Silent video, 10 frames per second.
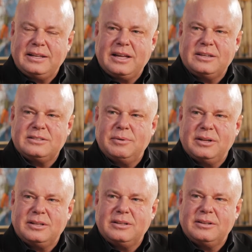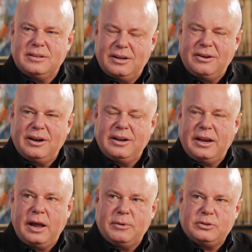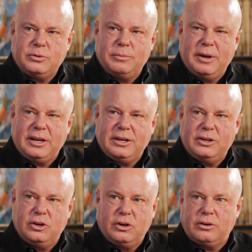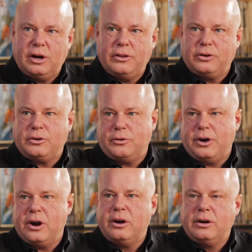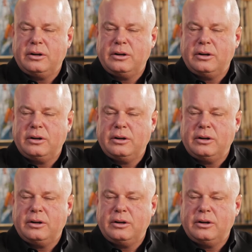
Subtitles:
$8,000 a month. All right. And how much were you making in your other career?